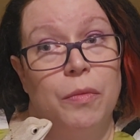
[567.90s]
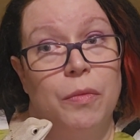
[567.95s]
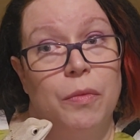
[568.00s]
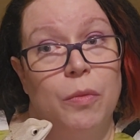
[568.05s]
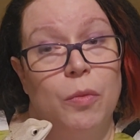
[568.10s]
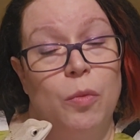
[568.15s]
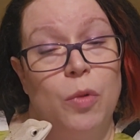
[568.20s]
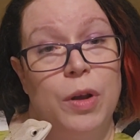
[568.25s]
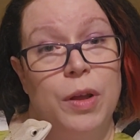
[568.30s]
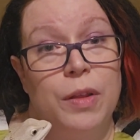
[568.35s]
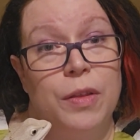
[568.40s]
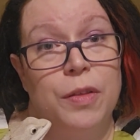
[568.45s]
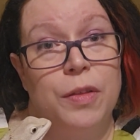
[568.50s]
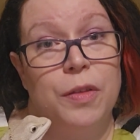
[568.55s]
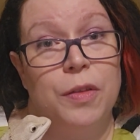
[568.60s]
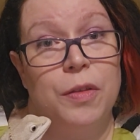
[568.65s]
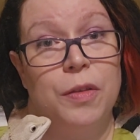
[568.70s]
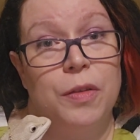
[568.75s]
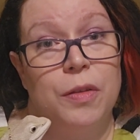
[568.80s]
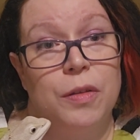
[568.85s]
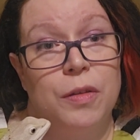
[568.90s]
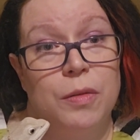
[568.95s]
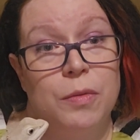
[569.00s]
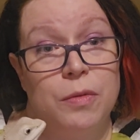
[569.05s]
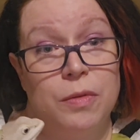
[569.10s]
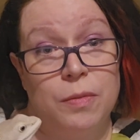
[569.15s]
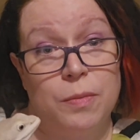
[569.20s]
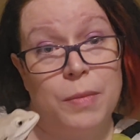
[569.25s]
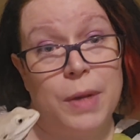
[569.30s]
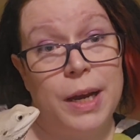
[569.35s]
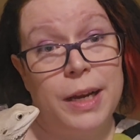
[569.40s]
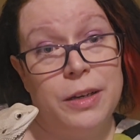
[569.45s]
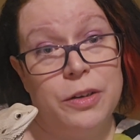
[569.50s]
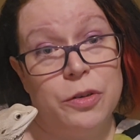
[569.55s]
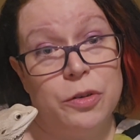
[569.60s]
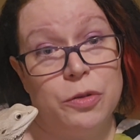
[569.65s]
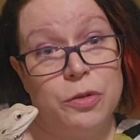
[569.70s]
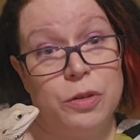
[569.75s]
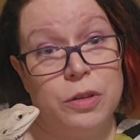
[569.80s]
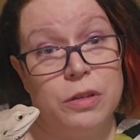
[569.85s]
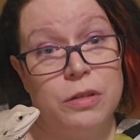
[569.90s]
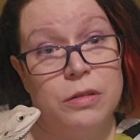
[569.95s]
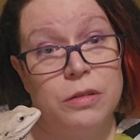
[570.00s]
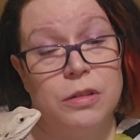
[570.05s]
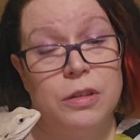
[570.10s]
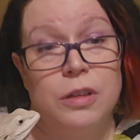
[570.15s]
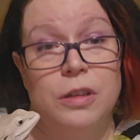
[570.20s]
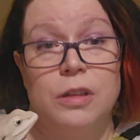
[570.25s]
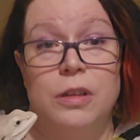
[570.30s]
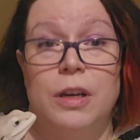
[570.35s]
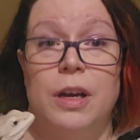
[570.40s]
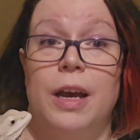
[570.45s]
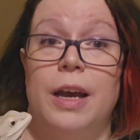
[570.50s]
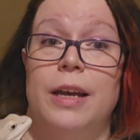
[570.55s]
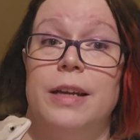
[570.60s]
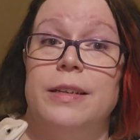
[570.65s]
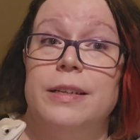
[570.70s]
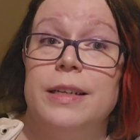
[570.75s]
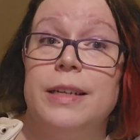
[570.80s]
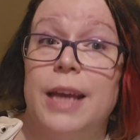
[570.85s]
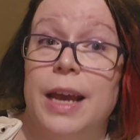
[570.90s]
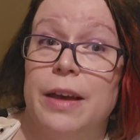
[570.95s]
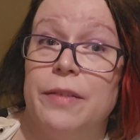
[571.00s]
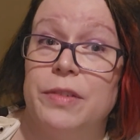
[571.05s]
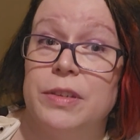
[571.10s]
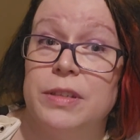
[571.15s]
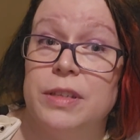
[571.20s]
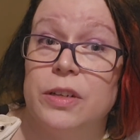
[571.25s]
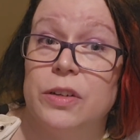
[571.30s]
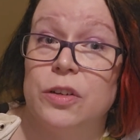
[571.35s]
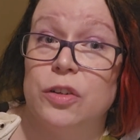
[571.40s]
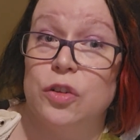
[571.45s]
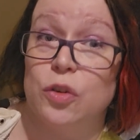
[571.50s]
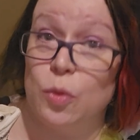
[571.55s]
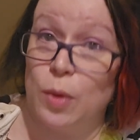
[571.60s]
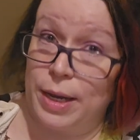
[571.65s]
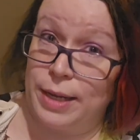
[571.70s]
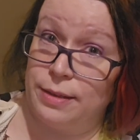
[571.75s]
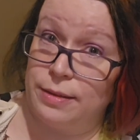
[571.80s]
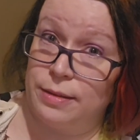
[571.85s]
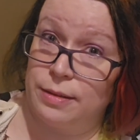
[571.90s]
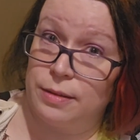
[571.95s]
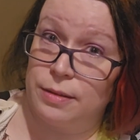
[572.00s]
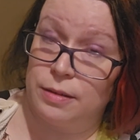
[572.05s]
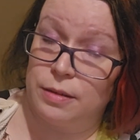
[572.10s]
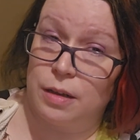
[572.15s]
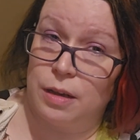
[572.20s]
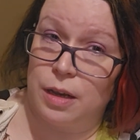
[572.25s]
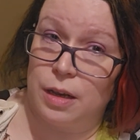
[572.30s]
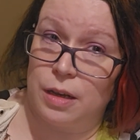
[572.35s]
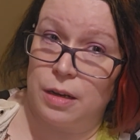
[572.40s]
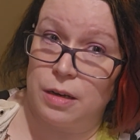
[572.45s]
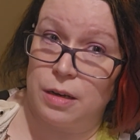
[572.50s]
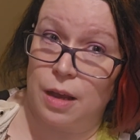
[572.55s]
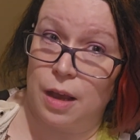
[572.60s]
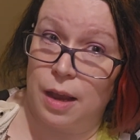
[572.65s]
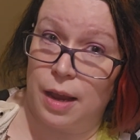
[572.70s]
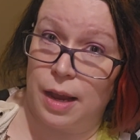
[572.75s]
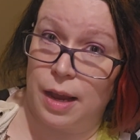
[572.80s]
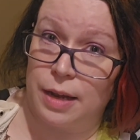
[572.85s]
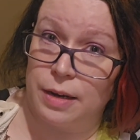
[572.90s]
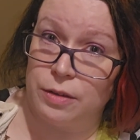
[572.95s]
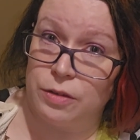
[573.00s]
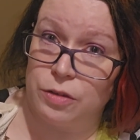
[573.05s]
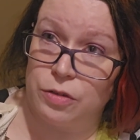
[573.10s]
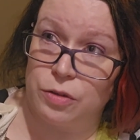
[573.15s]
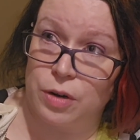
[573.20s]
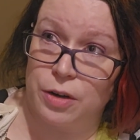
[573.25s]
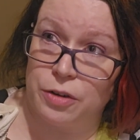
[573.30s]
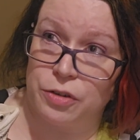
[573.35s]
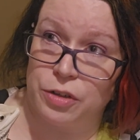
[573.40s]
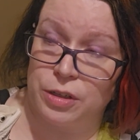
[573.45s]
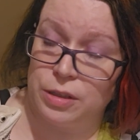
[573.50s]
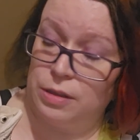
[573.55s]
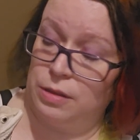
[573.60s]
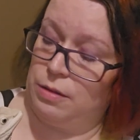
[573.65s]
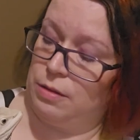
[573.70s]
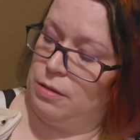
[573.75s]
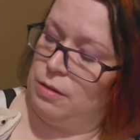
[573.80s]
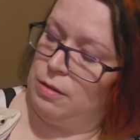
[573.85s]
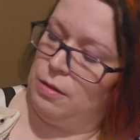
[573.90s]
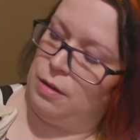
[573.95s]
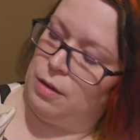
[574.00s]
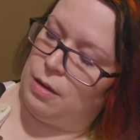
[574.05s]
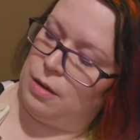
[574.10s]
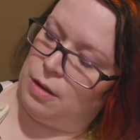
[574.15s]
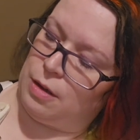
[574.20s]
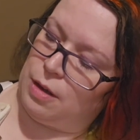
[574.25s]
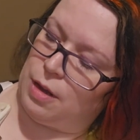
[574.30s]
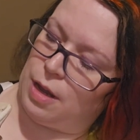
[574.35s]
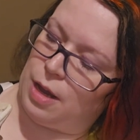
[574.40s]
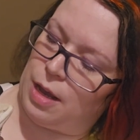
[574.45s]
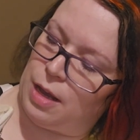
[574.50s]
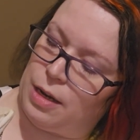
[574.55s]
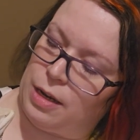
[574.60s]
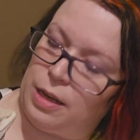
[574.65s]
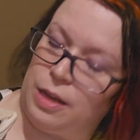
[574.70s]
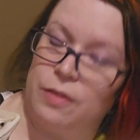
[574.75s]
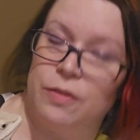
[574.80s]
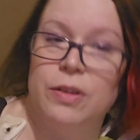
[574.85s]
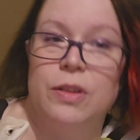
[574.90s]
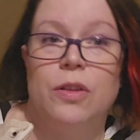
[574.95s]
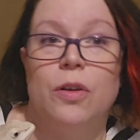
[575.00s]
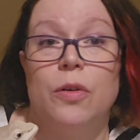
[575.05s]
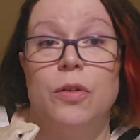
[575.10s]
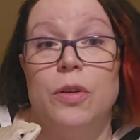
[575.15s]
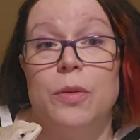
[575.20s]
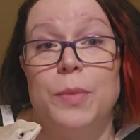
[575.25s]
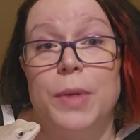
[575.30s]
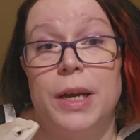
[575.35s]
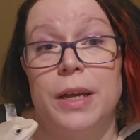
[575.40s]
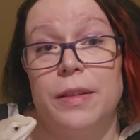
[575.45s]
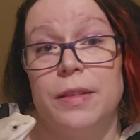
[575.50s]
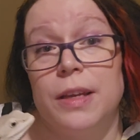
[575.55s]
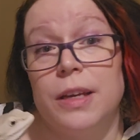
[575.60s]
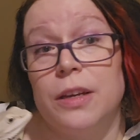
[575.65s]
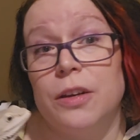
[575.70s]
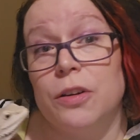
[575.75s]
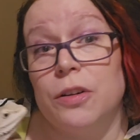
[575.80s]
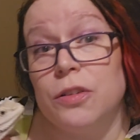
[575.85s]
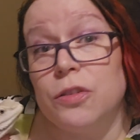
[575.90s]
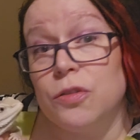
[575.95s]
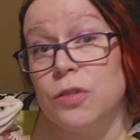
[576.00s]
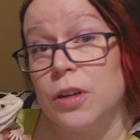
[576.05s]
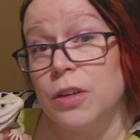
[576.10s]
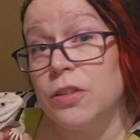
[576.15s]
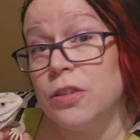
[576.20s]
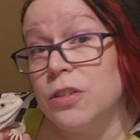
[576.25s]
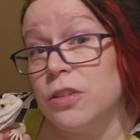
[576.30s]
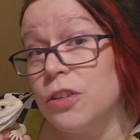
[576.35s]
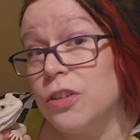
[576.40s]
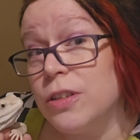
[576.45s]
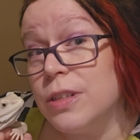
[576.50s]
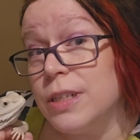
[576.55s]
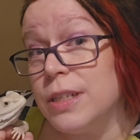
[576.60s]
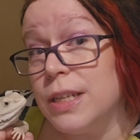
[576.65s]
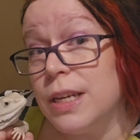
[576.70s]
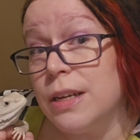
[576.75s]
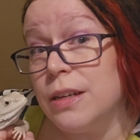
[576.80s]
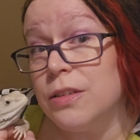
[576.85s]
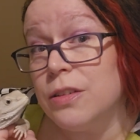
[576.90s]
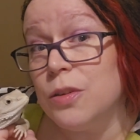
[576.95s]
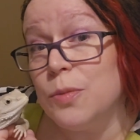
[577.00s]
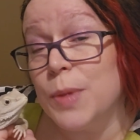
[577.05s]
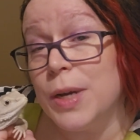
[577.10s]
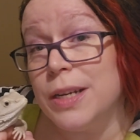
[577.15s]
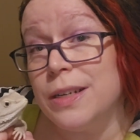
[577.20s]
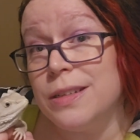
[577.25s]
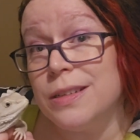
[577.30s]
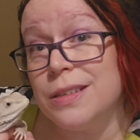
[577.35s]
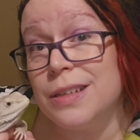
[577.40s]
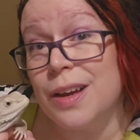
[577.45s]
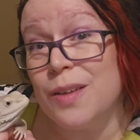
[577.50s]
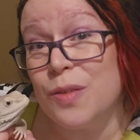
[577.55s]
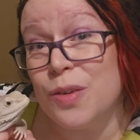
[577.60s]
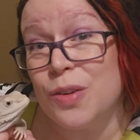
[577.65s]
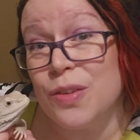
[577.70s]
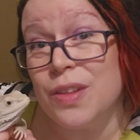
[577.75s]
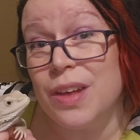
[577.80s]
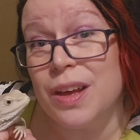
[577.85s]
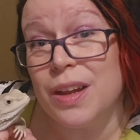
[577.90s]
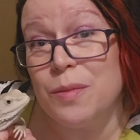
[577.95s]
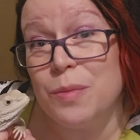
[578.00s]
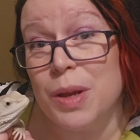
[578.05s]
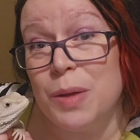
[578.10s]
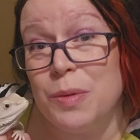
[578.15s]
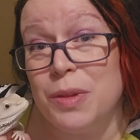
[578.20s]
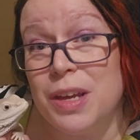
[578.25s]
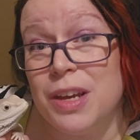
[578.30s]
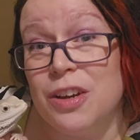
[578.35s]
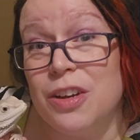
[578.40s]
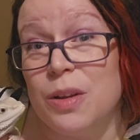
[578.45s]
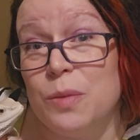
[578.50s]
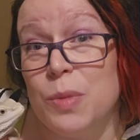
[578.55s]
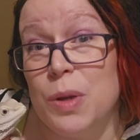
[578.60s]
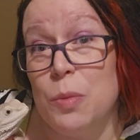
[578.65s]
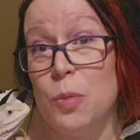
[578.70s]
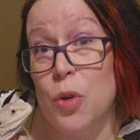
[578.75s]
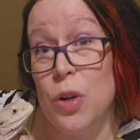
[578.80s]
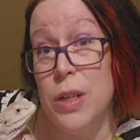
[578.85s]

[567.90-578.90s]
with my dude, I did have a sitter twice, and I had instructions. And even though you might think your instructions are detailed, you might discover that maybe they could have been more